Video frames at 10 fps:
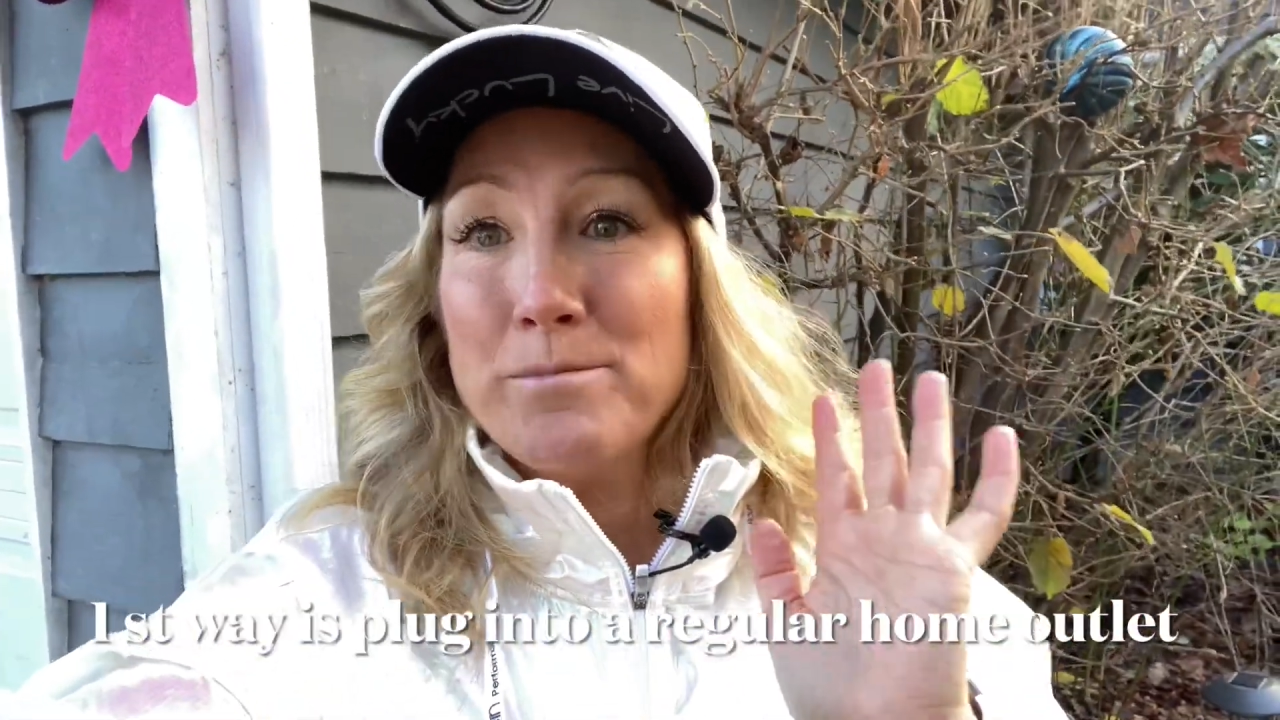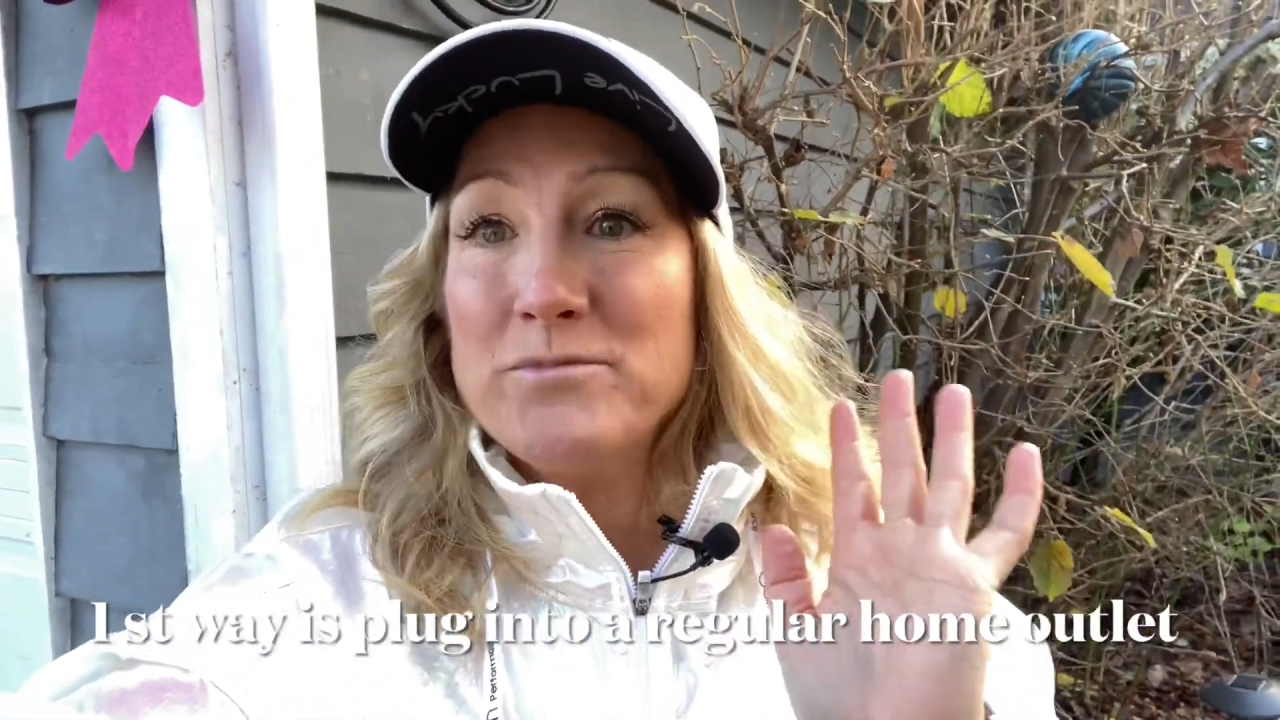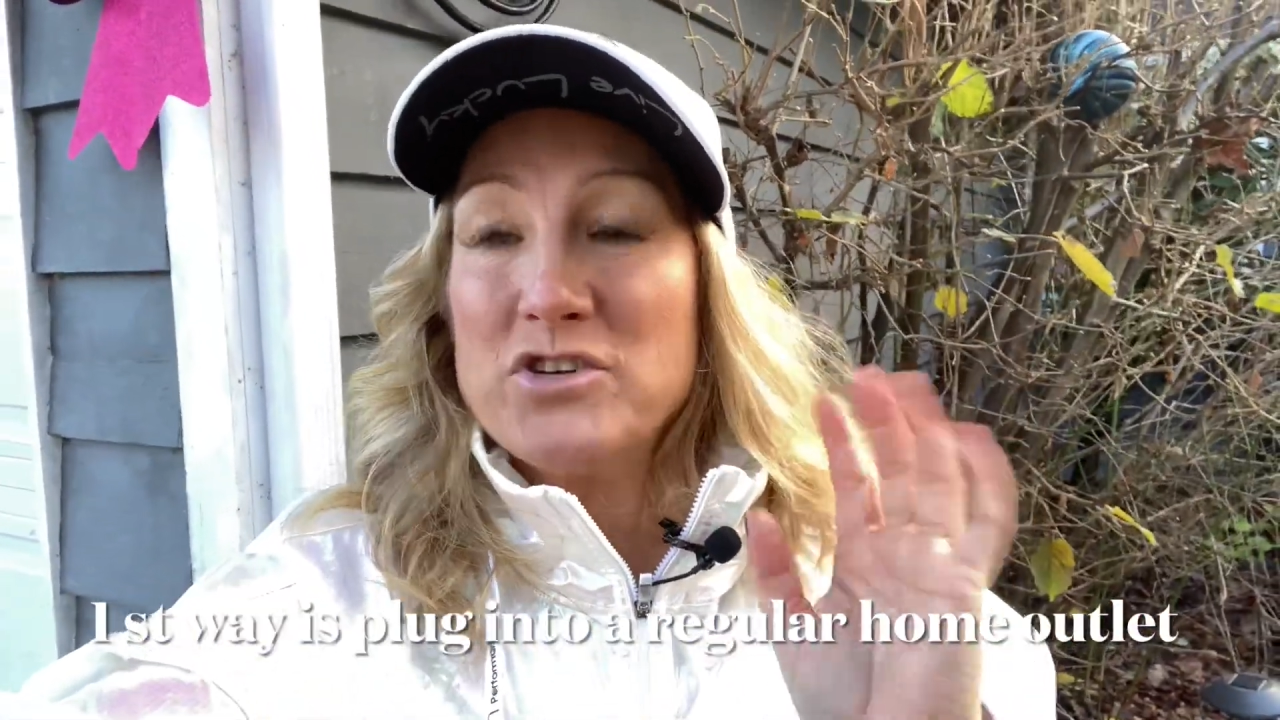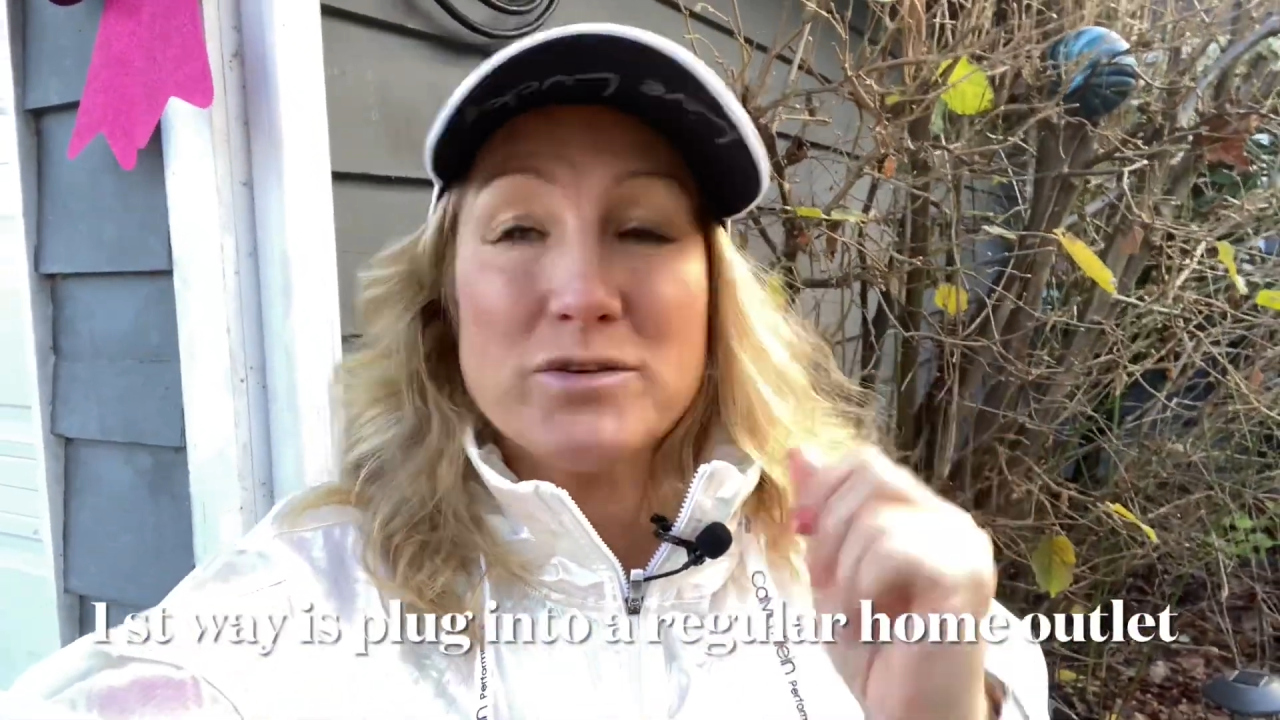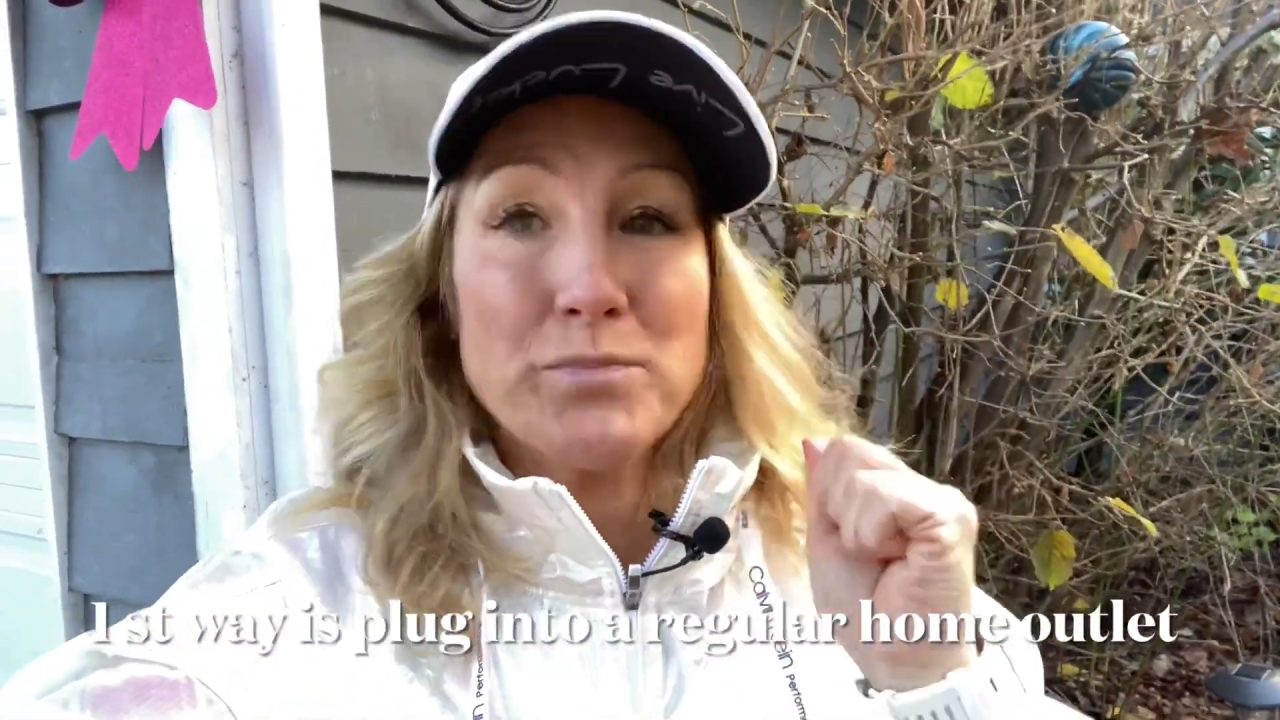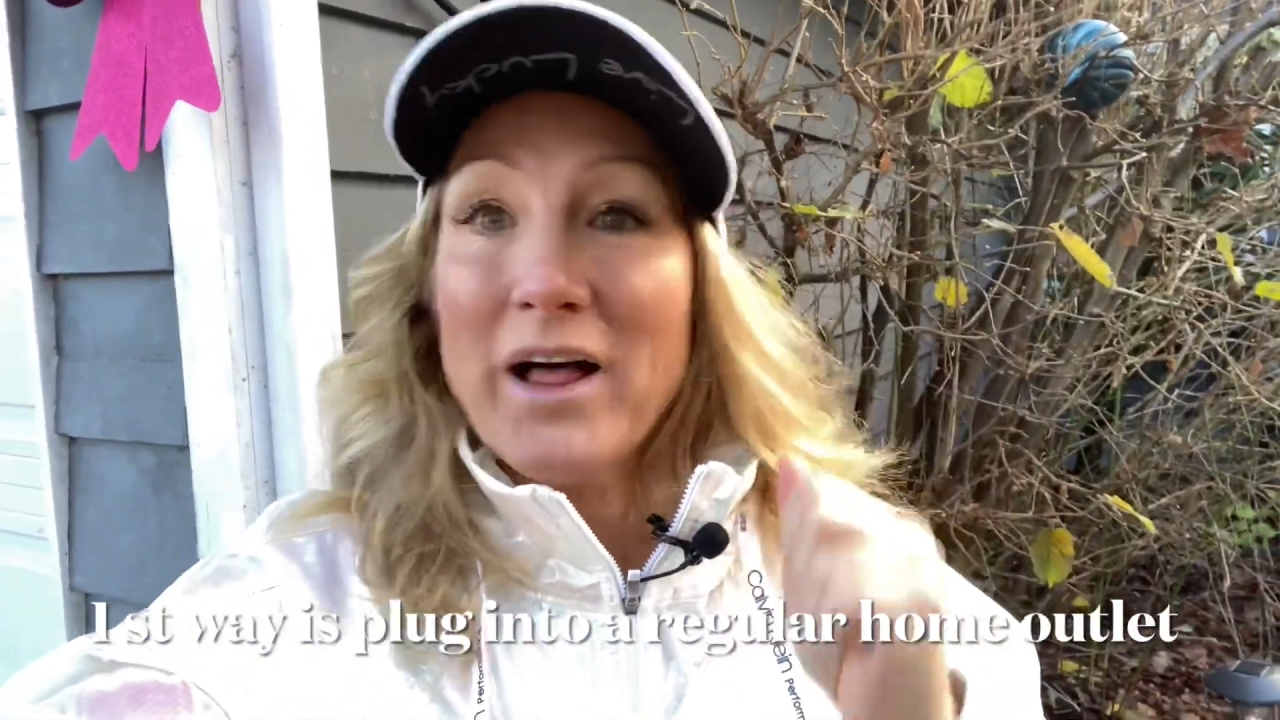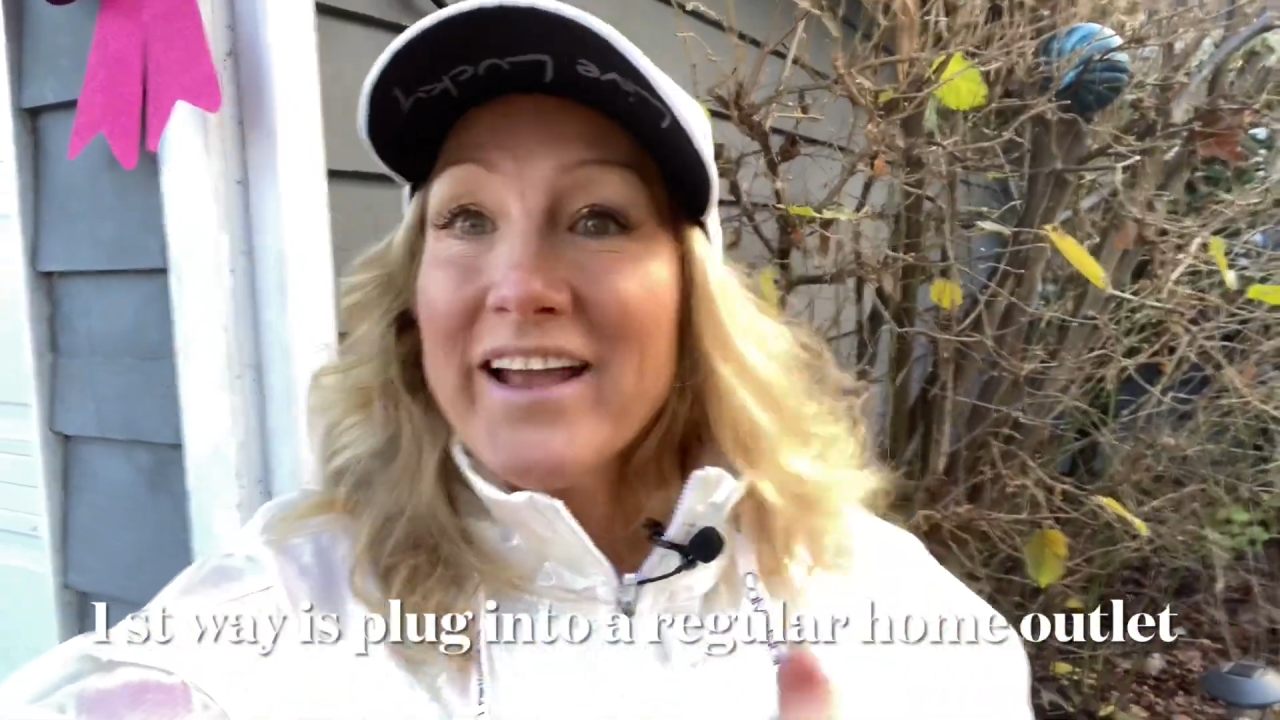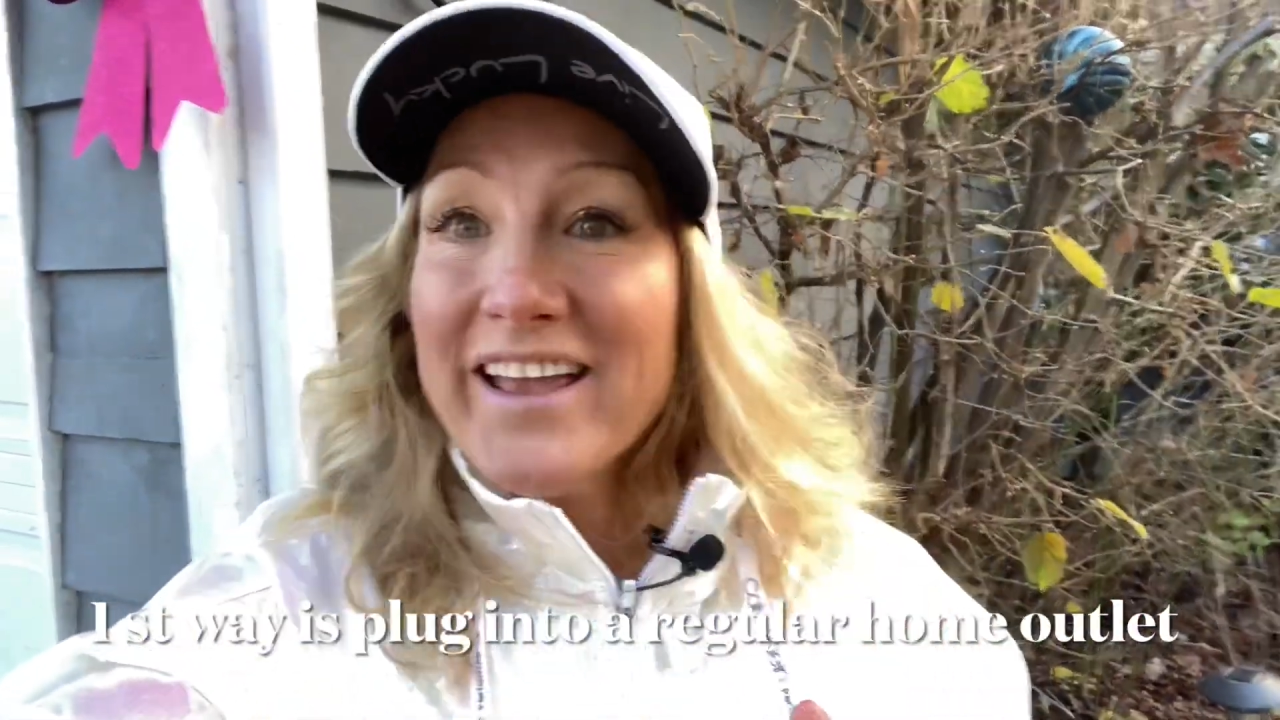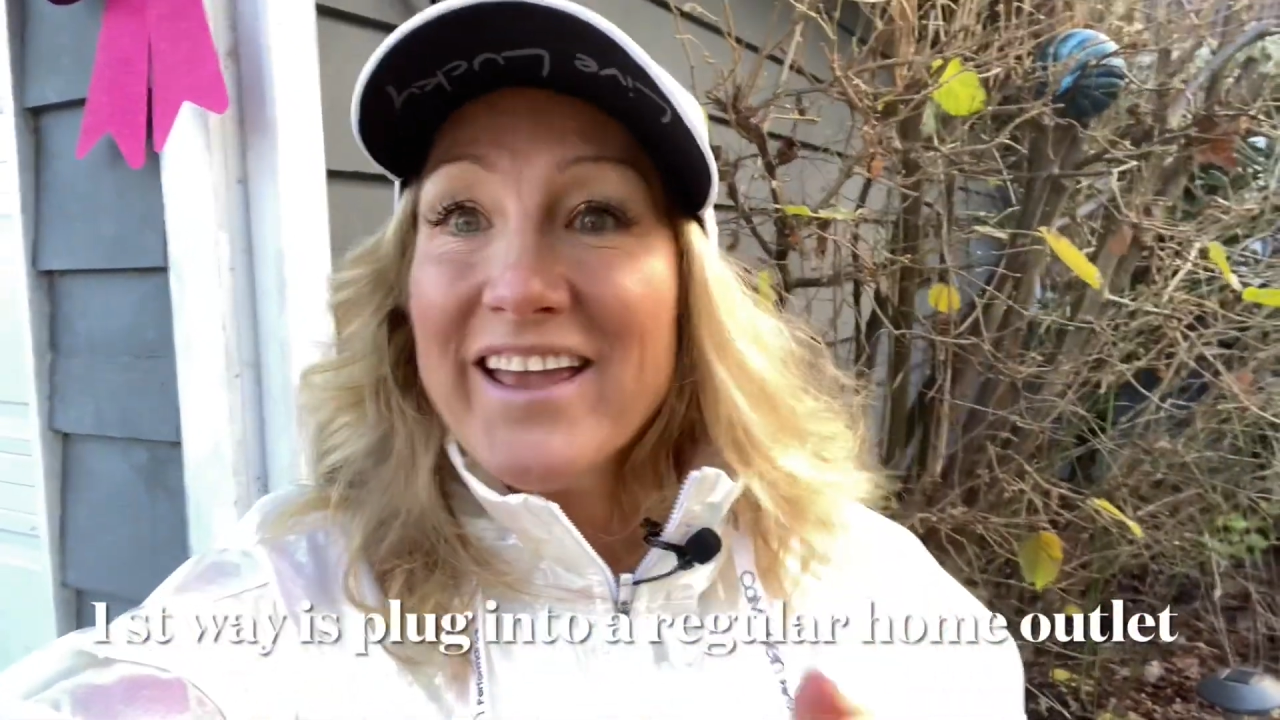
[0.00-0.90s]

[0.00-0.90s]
just plugging